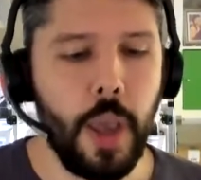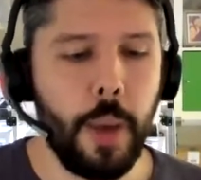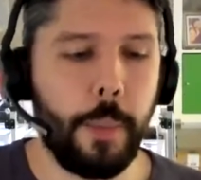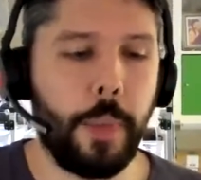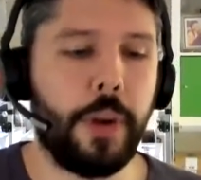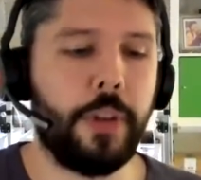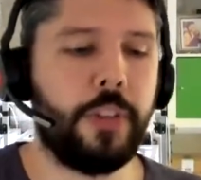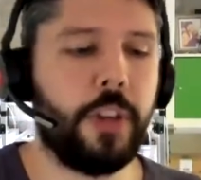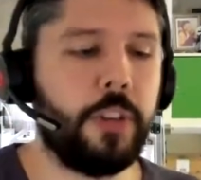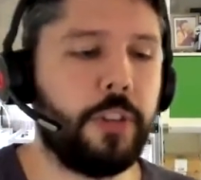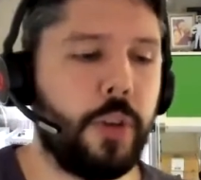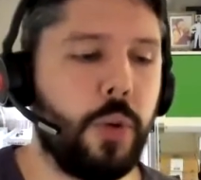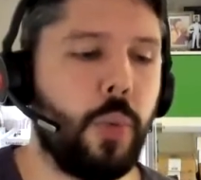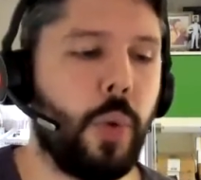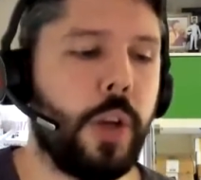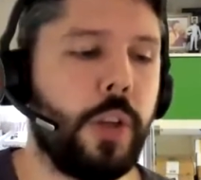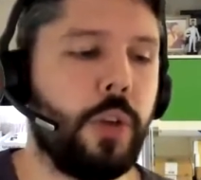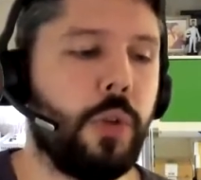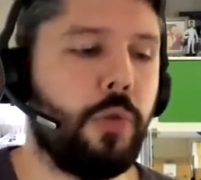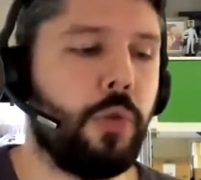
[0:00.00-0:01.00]
But essentially,
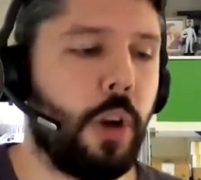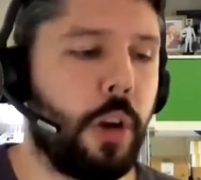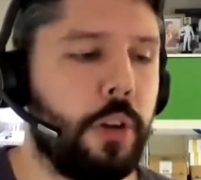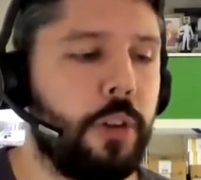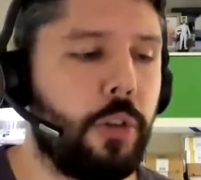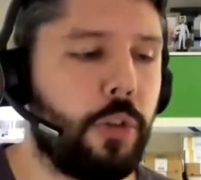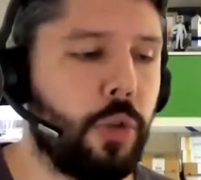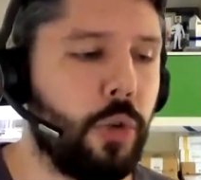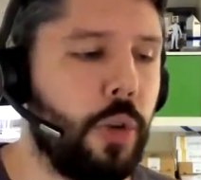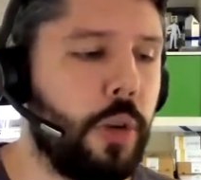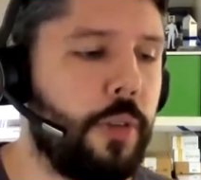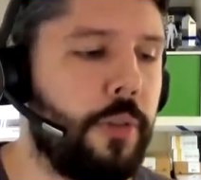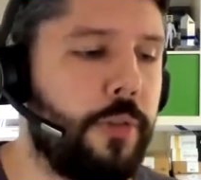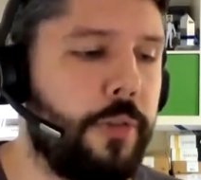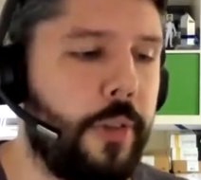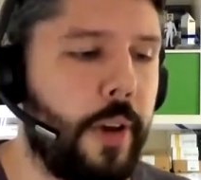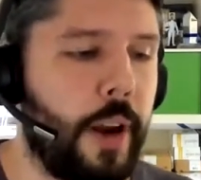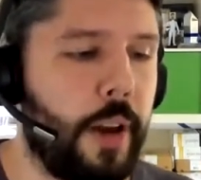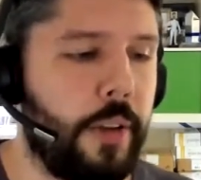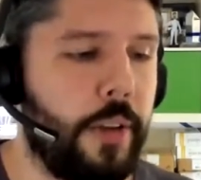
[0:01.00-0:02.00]
when you're running the tool and
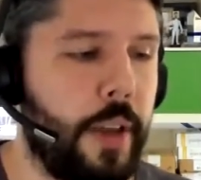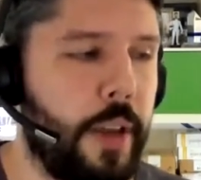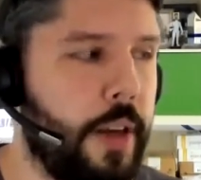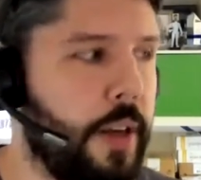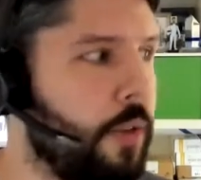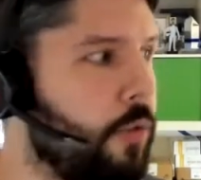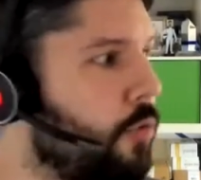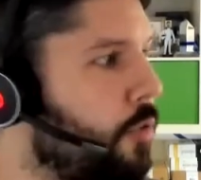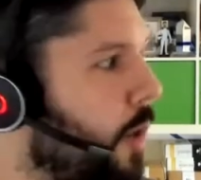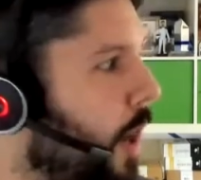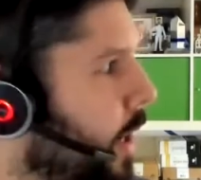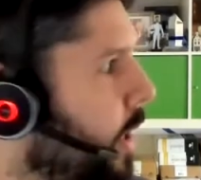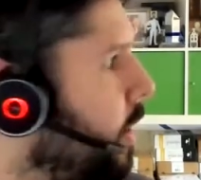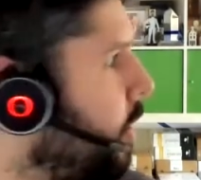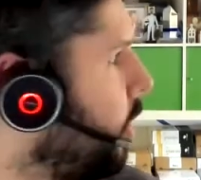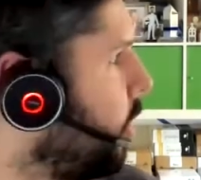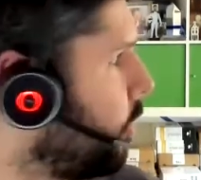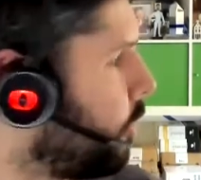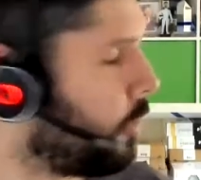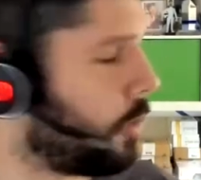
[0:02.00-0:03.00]
validating
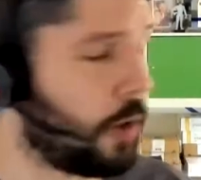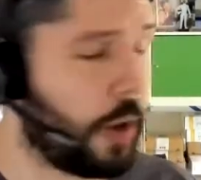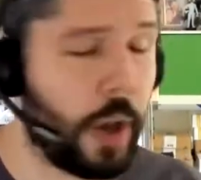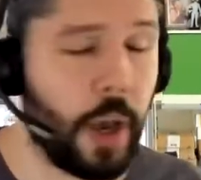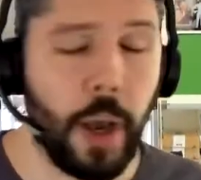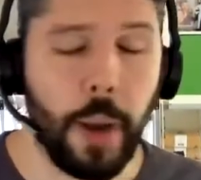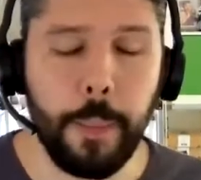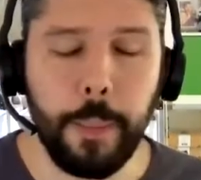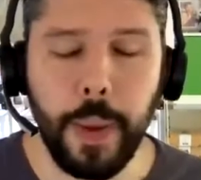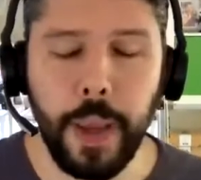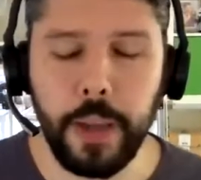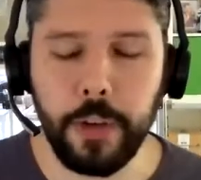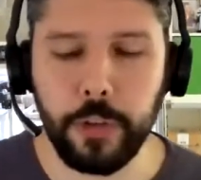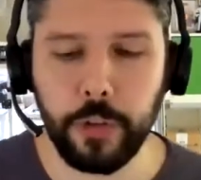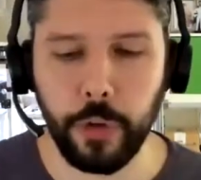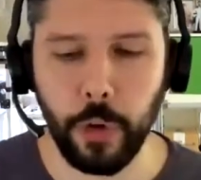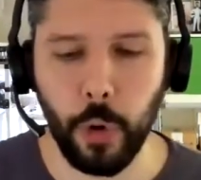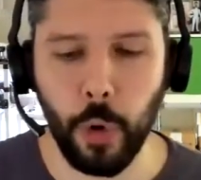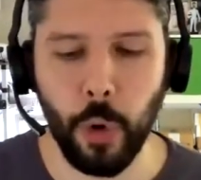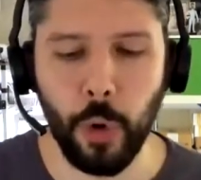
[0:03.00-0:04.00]
readiness
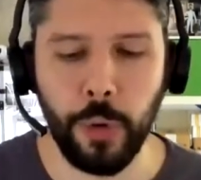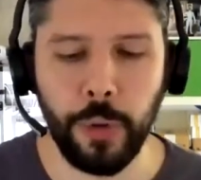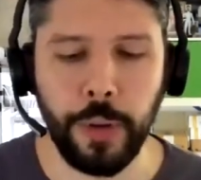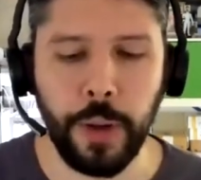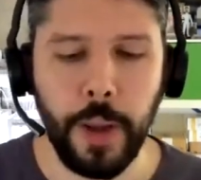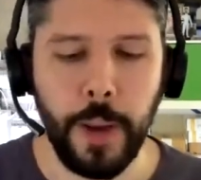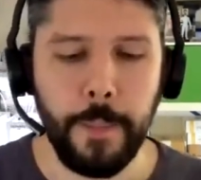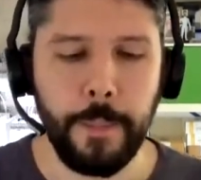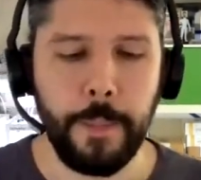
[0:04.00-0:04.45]
based on